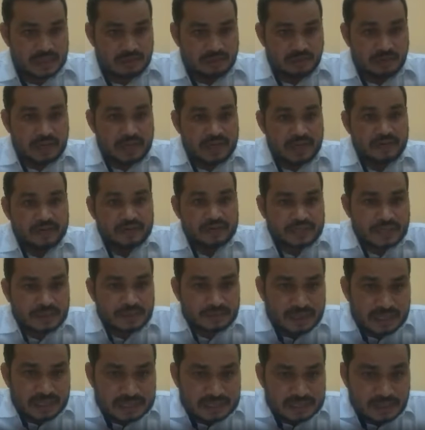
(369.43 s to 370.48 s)
Following
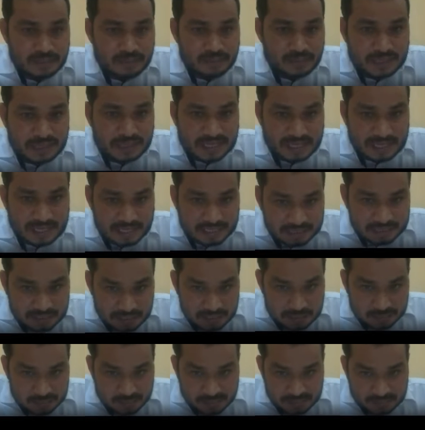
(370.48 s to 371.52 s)
some example realization
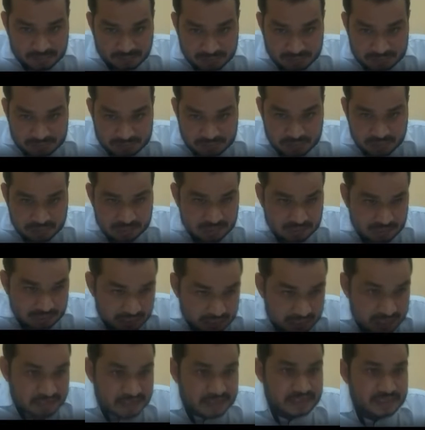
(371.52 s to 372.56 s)
of speech function in
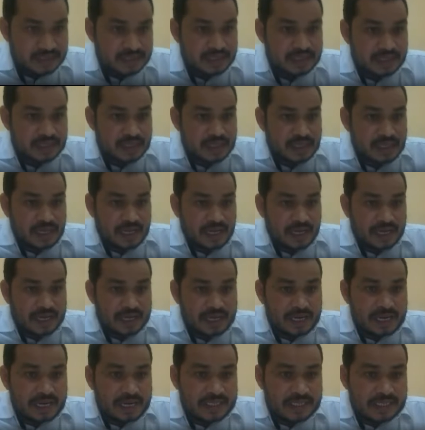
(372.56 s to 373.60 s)
English.
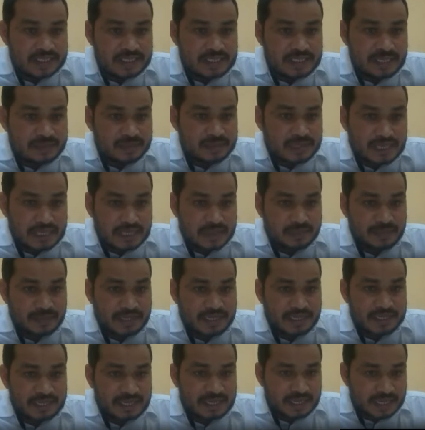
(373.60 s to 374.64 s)
Realization of statement
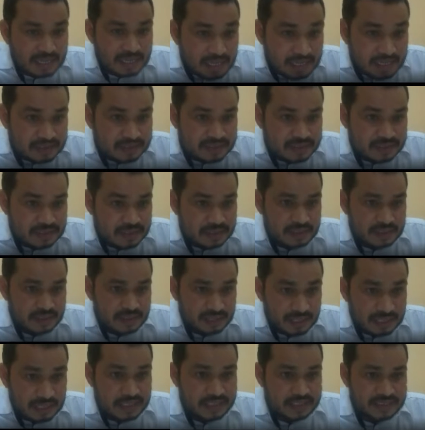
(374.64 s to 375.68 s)
in a class.
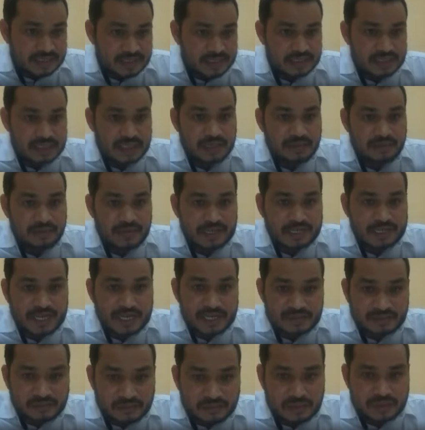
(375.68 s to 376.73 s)
English. She will
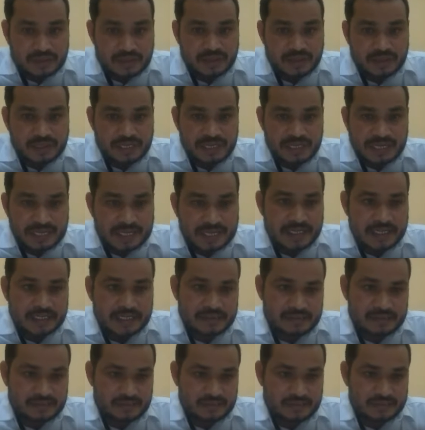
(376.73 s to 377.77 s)
take food.
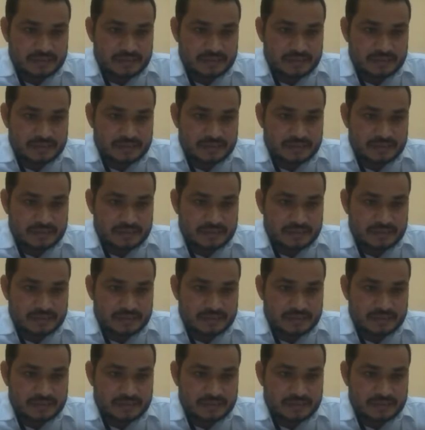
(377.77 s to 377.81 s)
Declarative.